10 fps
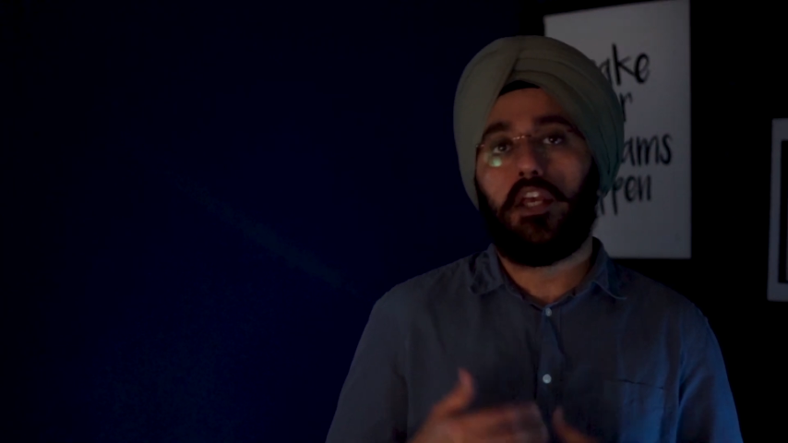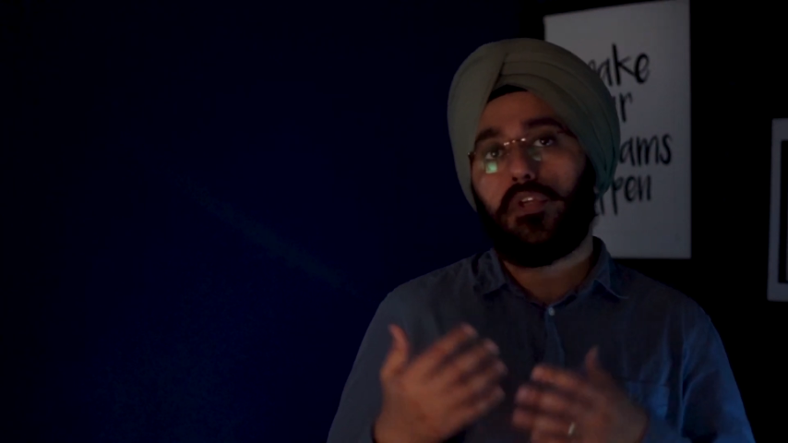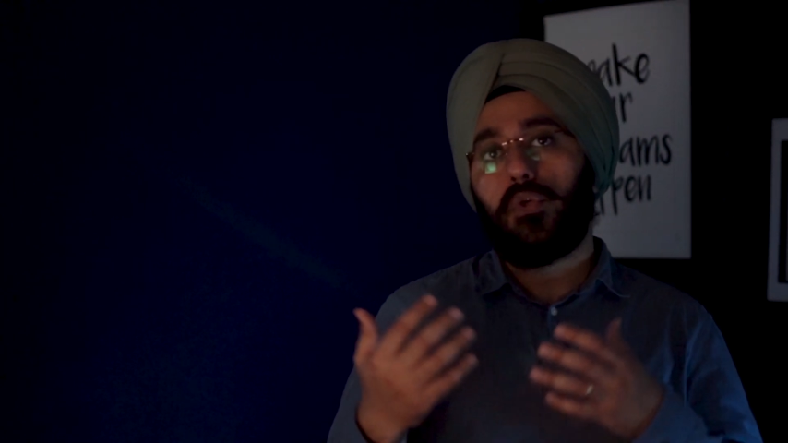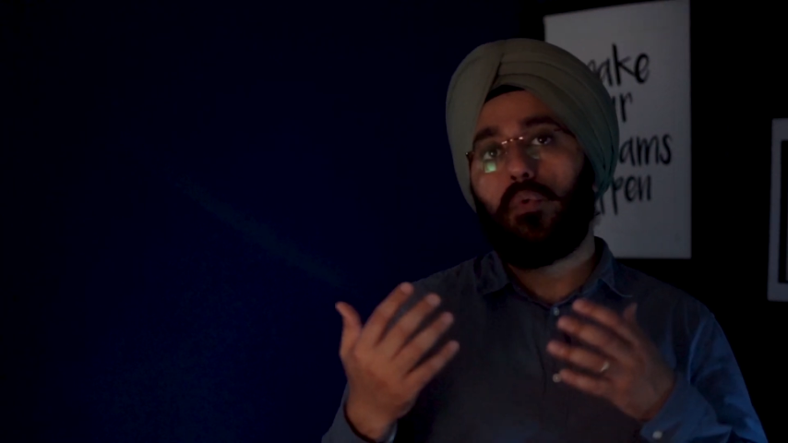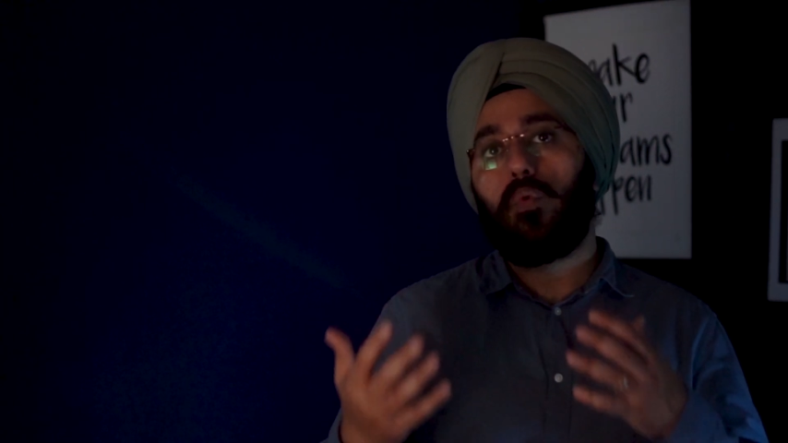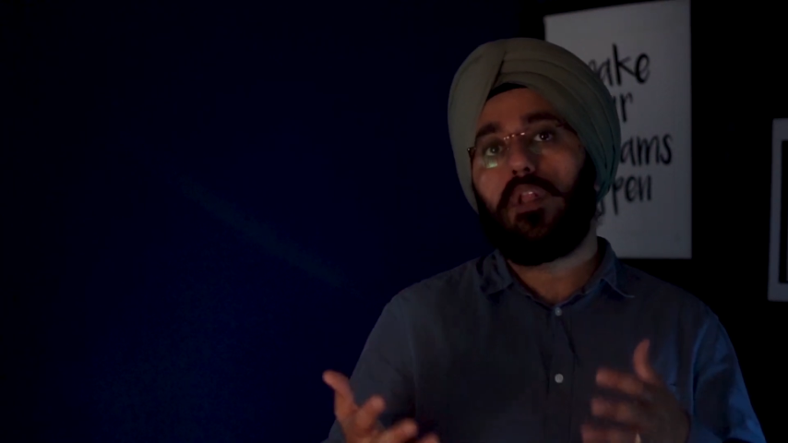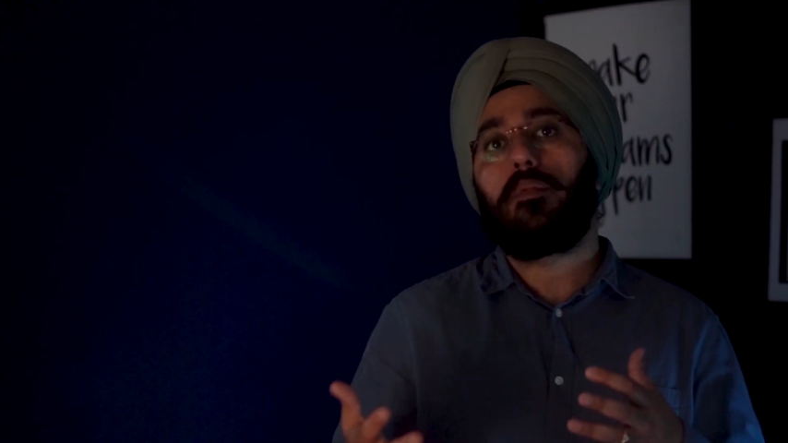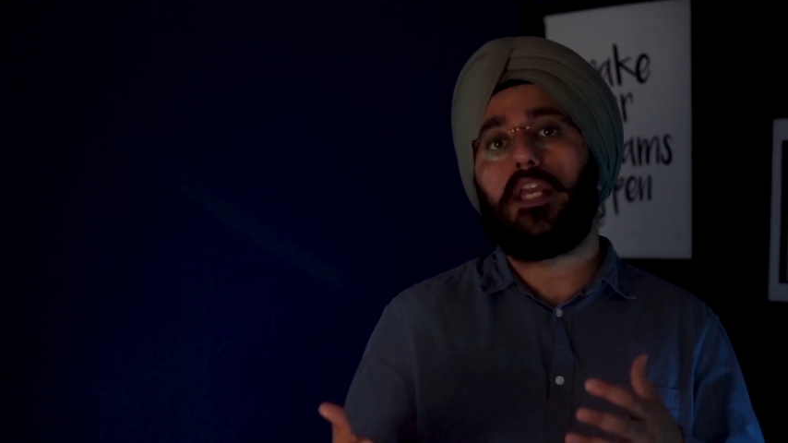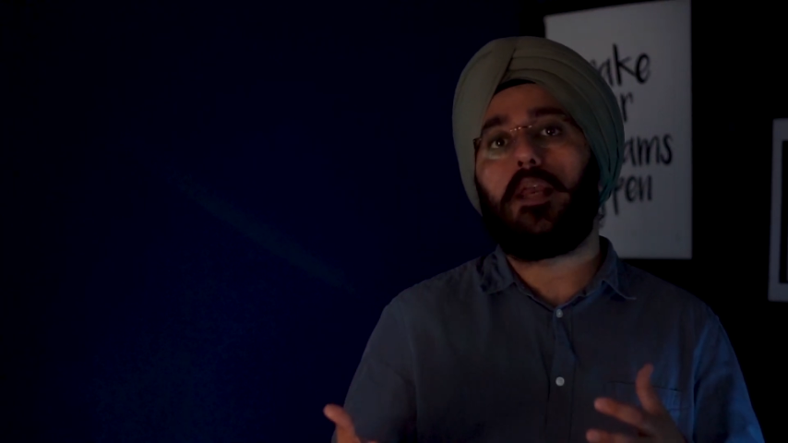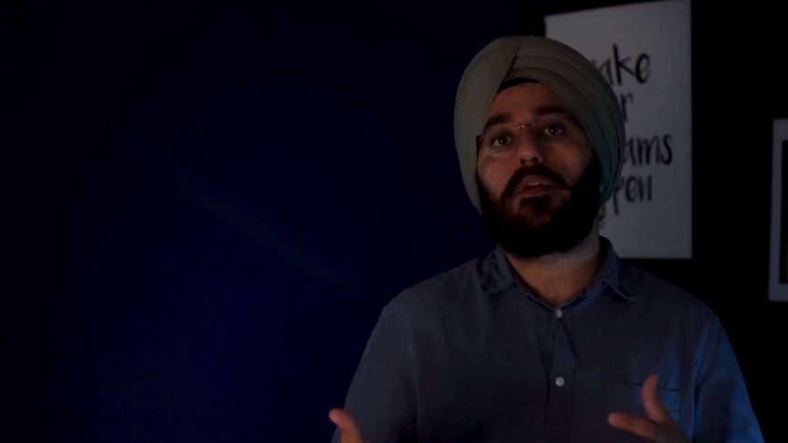You will
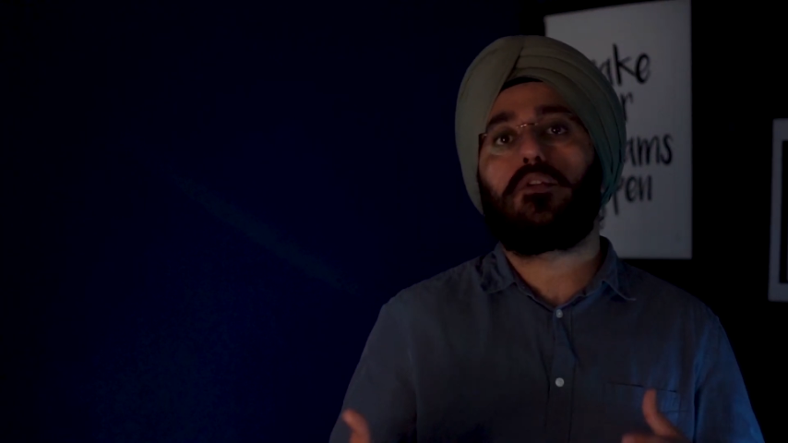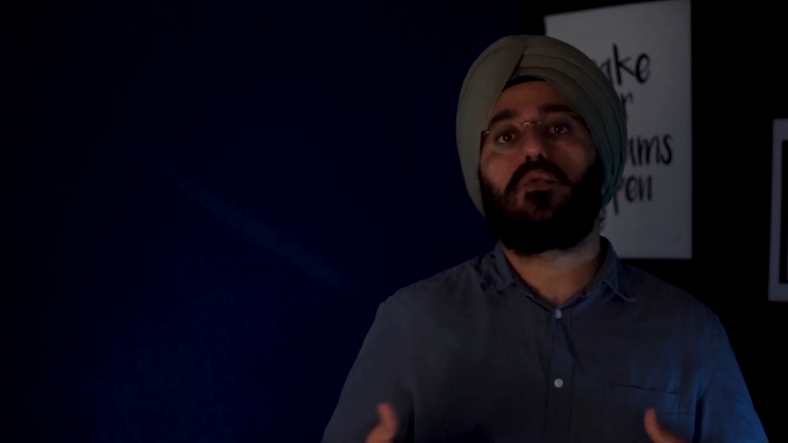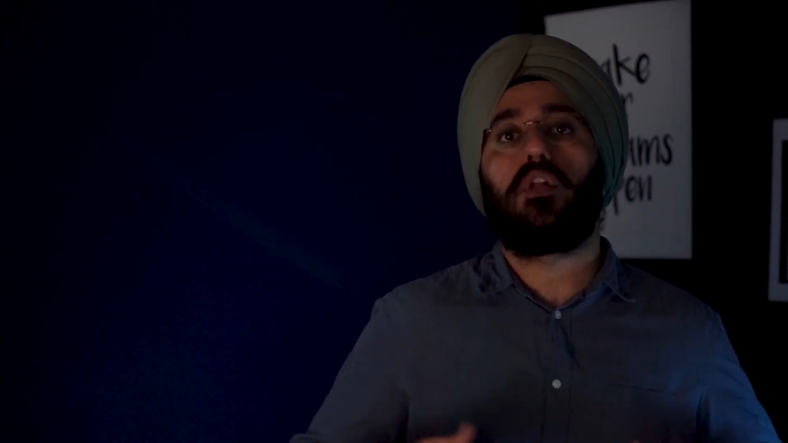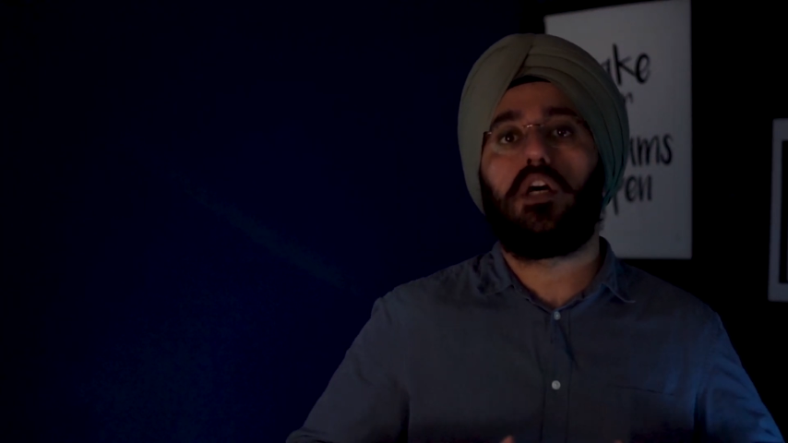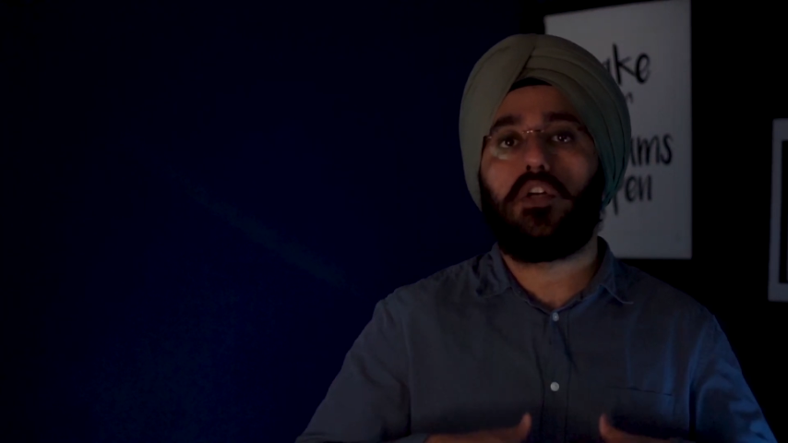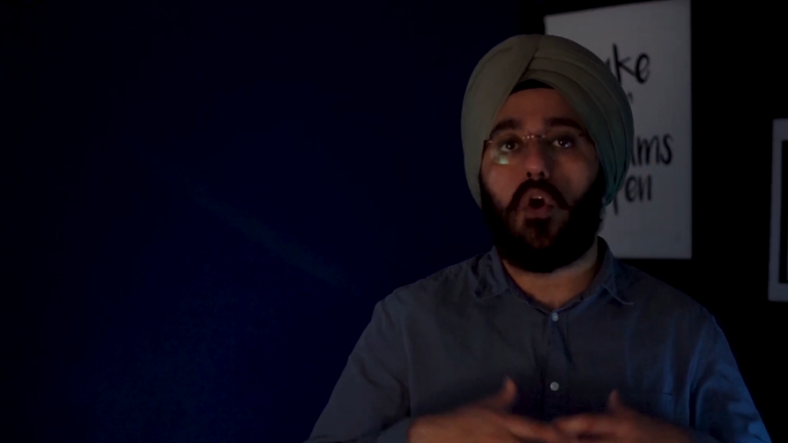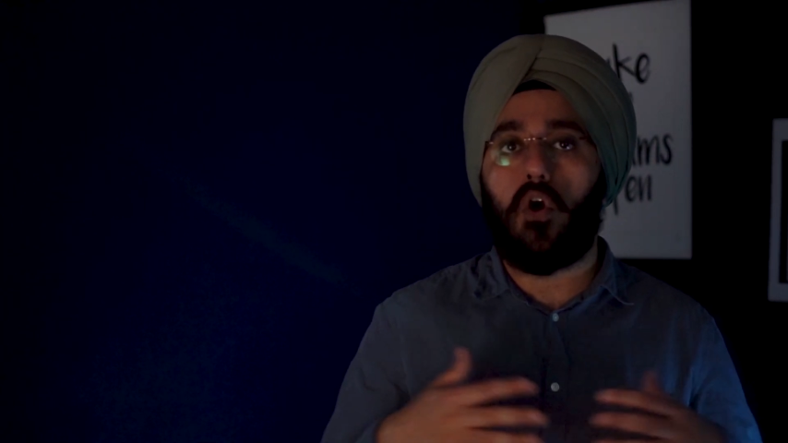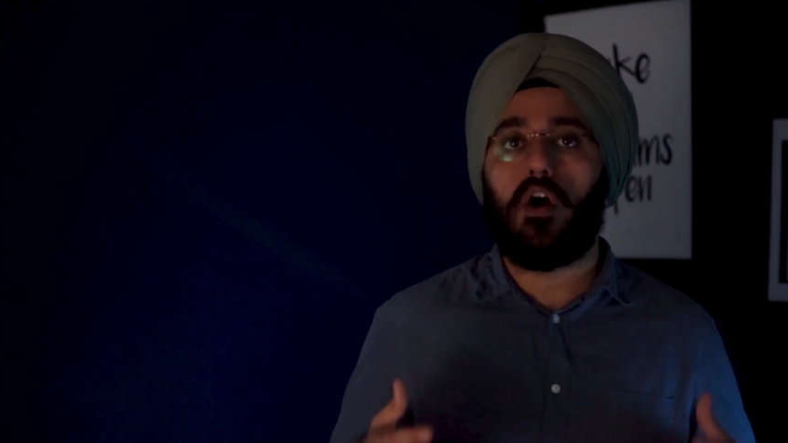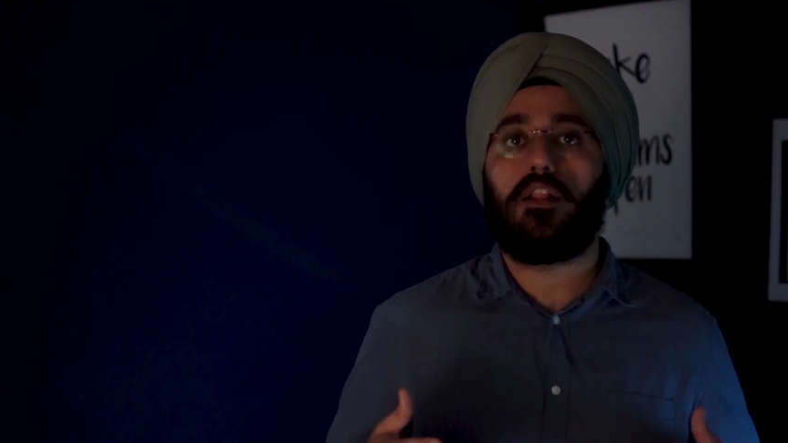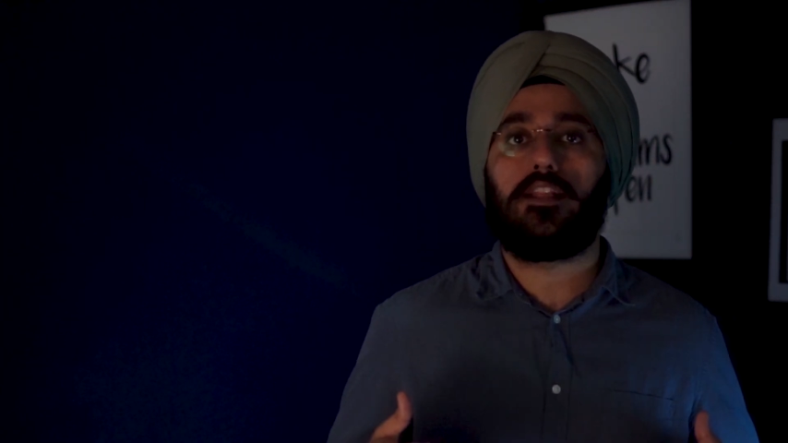be able to learn
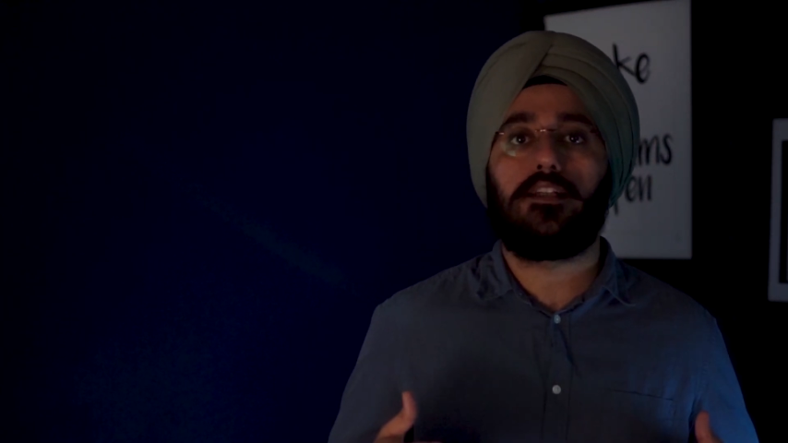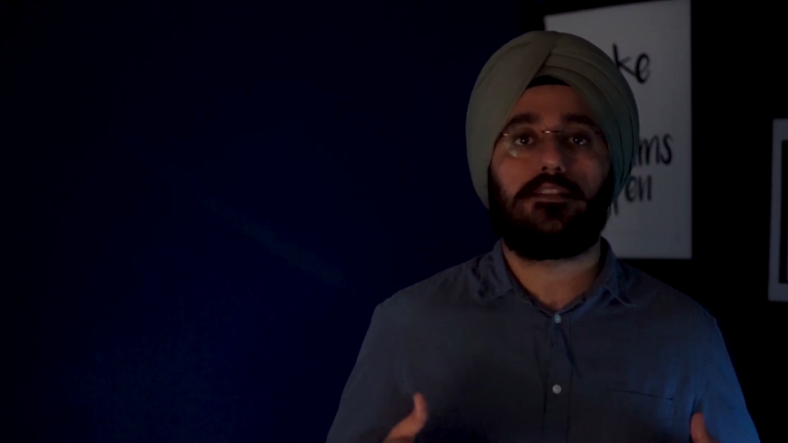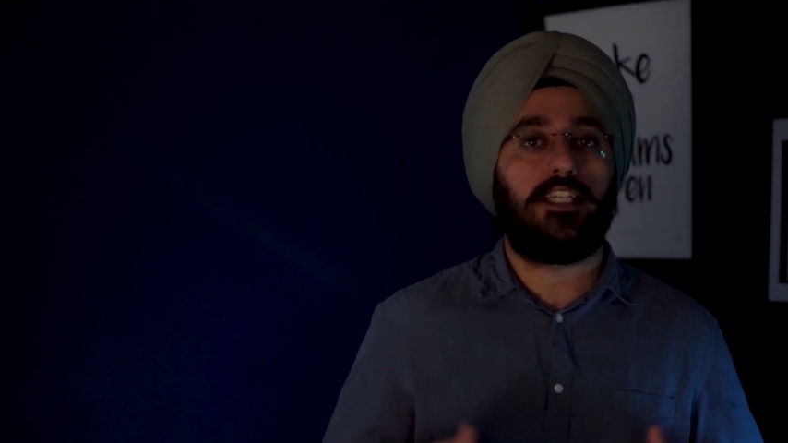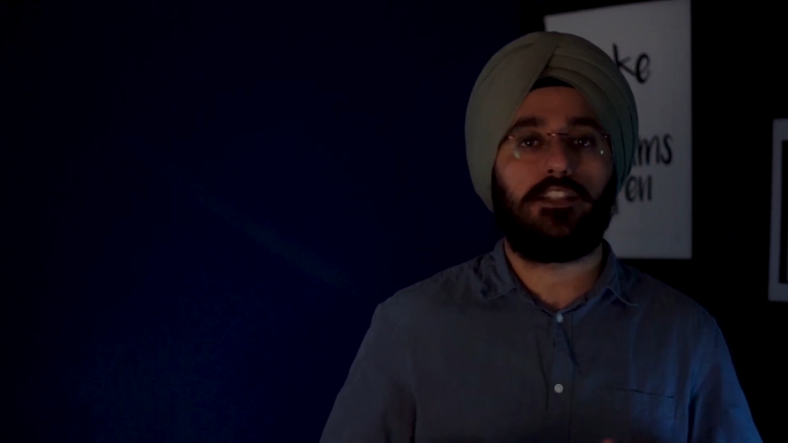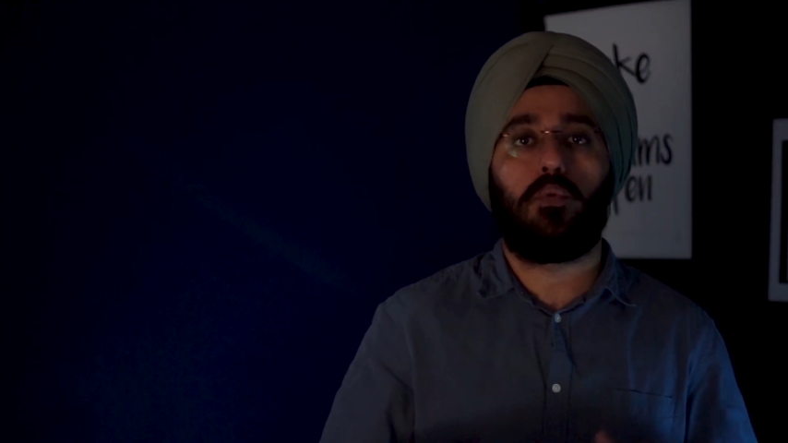all these things.